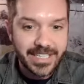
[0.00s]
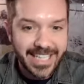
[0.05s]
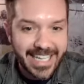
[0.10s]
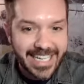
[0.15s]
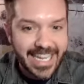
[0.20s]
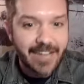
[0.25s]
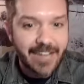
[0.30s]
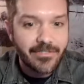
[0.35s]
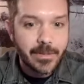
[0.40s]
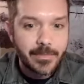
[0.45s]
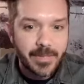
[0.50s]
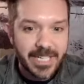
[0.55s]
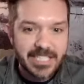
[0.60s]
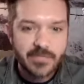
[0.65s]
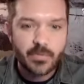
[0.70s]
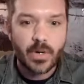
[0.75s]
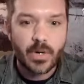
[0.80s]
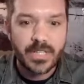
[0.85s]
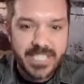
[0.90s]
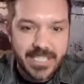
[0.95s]
like everybody
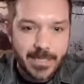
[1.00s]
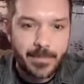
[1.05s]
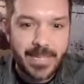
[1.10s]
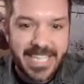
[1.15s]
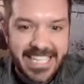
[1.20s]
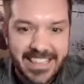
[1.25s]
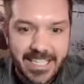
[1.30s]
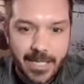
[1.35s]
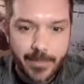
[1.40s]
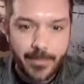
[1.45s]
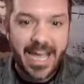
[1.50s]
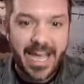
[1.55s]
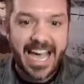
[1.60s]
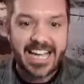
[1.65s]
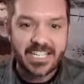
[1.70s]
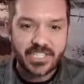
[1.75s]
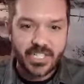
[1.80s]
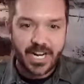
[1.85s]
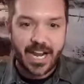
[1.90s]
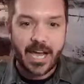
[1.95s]
wants to be in their
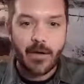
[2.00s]
passion.